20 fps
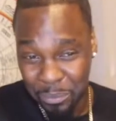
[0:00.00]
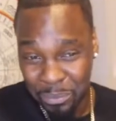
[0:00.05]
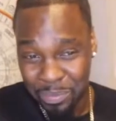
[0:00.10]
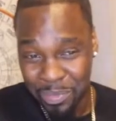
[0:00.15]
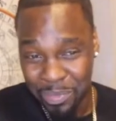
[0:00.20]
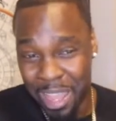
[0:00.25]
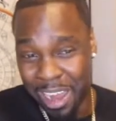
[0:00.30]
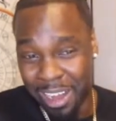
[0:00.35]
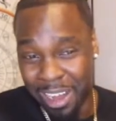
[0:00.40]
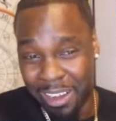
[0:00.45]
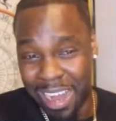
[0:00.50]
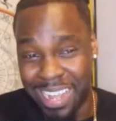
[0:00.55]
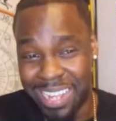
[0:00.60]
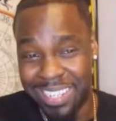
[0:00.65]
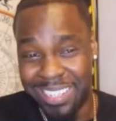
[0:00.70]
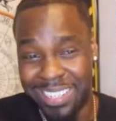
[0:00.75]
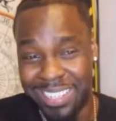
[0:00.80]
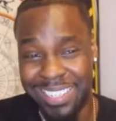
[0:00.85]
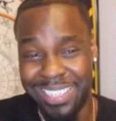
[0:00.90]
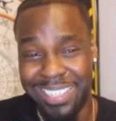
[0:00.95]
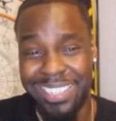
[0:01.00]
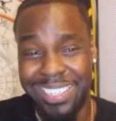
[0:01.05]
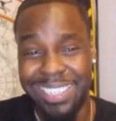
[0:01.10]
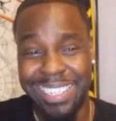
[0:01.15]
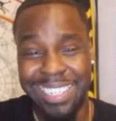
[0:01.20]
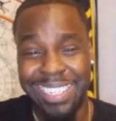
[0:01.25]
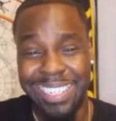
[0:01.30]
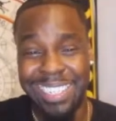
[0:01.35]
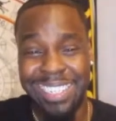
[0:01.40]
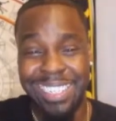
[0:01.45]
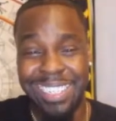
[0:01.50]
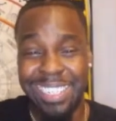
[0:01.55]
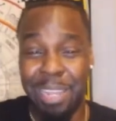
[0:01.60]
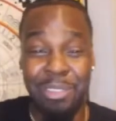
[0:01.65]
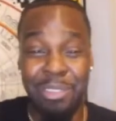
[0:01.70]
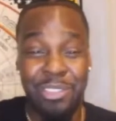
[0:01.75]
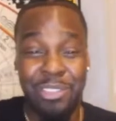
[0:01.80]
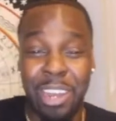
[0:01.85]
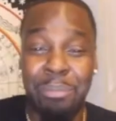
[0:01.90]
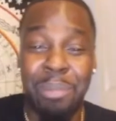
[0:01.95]
All right. They
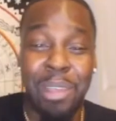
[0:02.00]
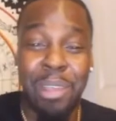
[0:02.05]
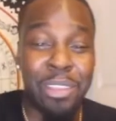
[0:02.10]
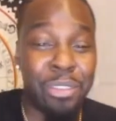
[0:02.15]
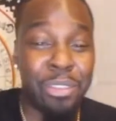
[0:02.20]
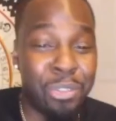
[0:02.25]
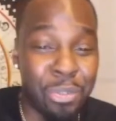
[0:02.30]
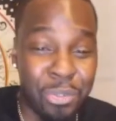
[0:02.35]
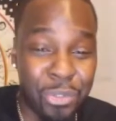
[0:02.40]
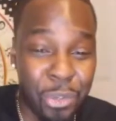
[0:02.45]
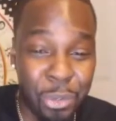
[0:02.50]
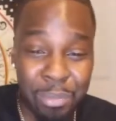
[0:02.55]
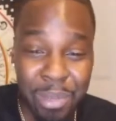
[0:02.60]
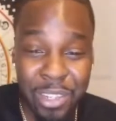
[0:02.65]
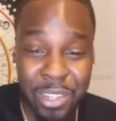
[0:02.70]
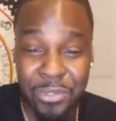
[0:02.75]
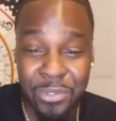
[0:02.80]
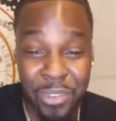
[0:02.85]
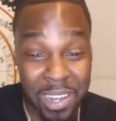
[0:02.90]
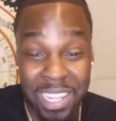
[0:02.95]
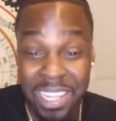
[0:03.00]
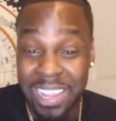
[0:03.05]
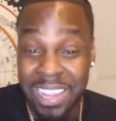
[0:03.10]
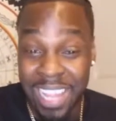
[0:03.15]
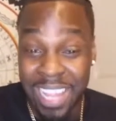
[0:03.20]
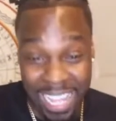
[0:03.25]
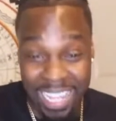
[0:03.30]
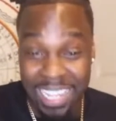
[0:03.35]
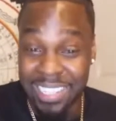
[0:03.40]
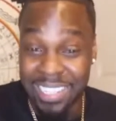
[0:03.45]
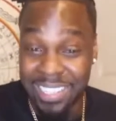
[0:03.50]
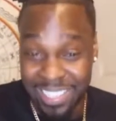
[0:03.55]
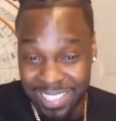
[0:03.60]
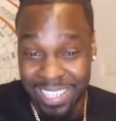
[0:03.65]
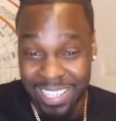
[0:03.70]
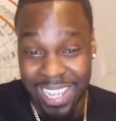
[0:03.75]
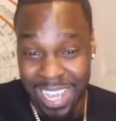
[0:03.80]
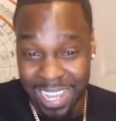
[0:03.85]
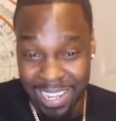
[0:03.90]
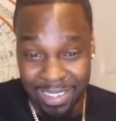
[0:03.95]
be trying to make you do too much funny things to
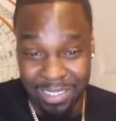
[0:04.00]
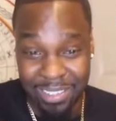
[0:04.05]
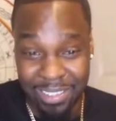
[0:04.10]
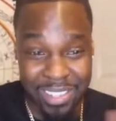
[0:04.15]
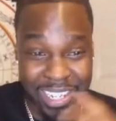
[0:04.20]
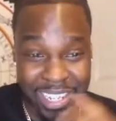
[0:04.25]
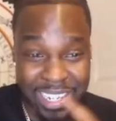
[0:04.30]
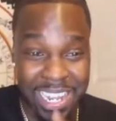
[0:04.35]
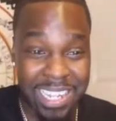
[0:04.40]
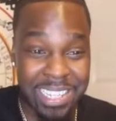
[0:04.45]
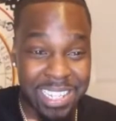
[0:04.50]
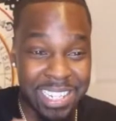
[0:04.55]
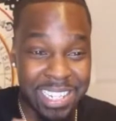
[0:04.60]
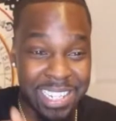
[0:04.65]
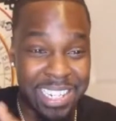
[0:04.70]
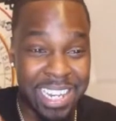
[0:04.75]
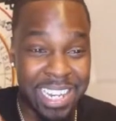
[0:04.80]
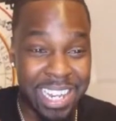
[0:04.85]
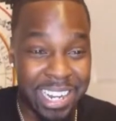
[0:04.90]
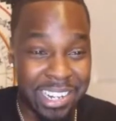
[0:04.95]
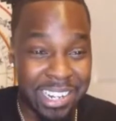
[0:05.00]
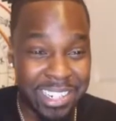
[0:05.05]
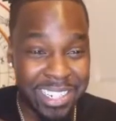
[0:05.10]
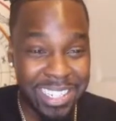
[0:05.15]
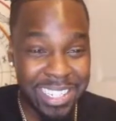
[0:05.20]
get connected in there.